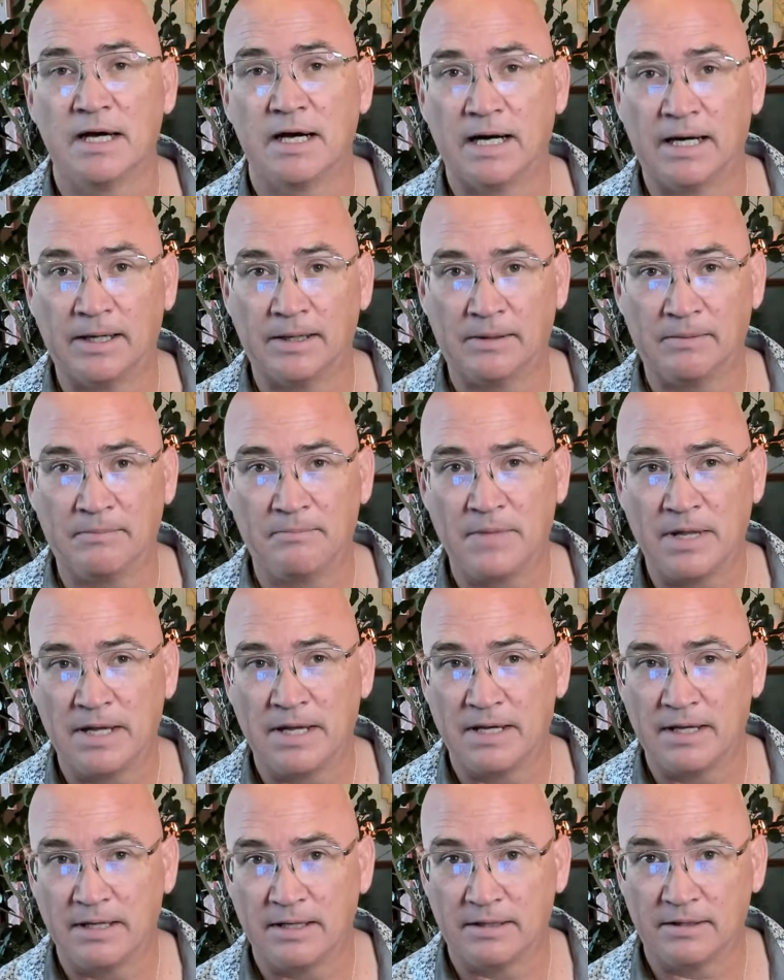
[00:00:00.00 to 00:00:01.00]
Um,
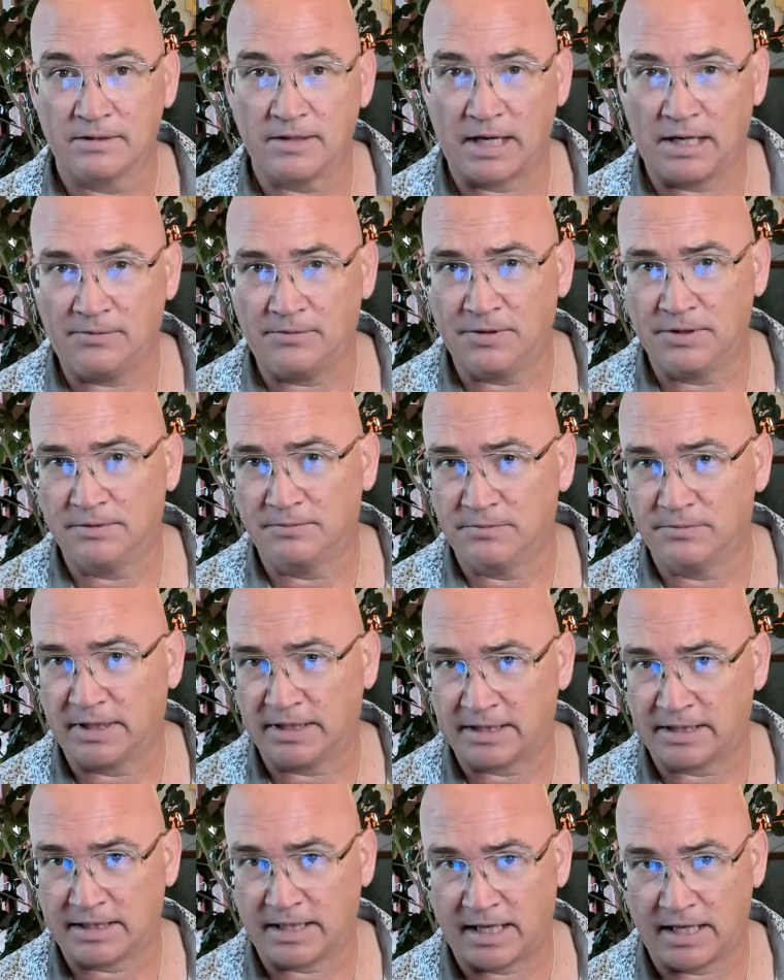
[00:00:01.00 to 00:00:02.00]
that one
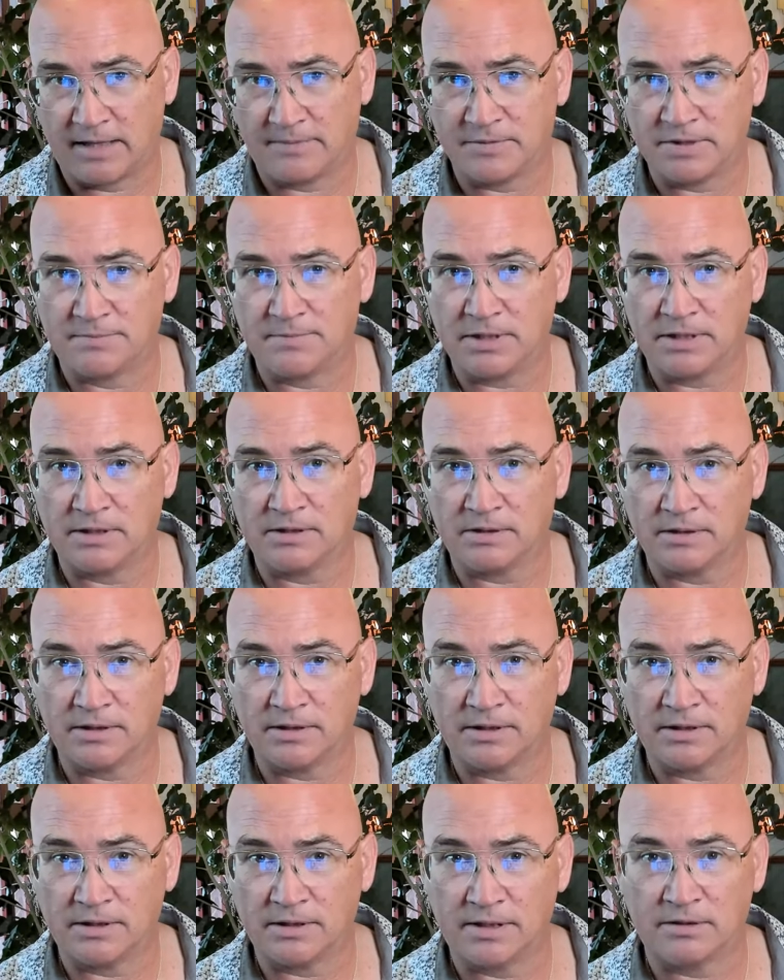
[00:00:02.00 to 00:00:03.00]
came to be a
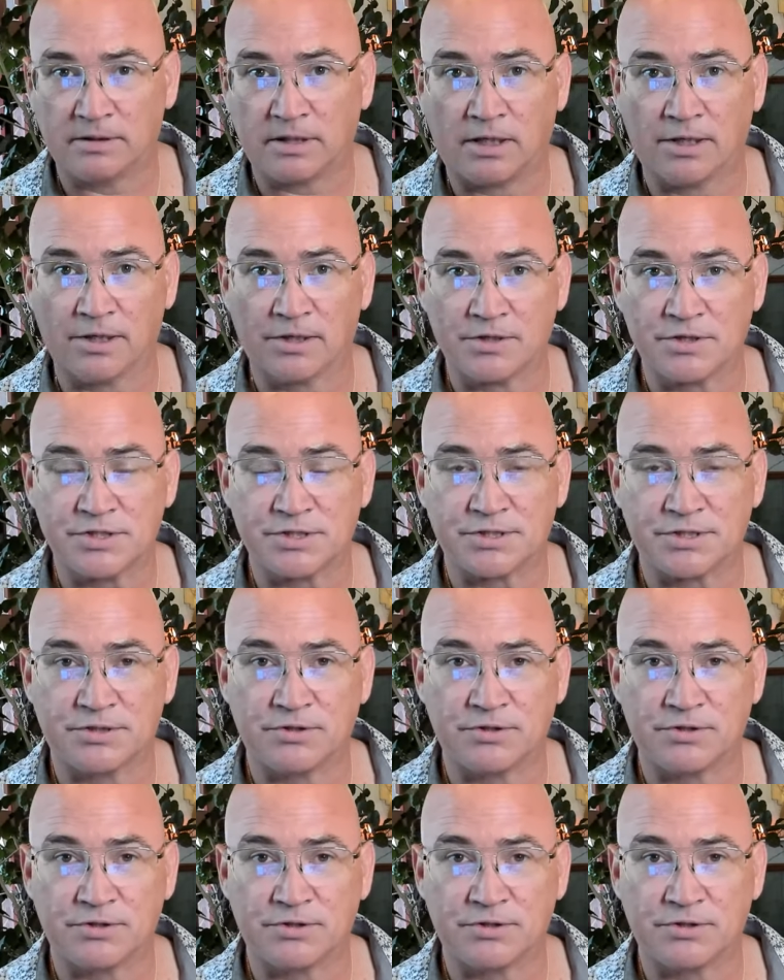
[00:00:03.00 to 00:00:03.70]
little harsh.